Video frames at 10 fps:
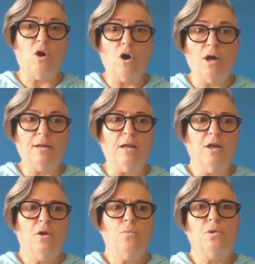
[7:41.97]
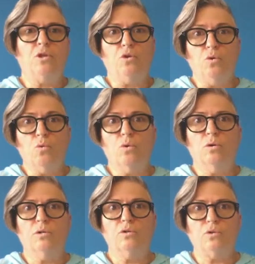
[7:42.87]
on with
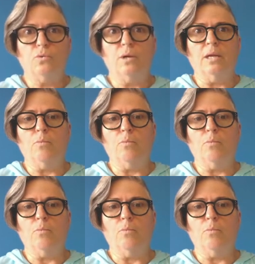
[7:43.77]
your story,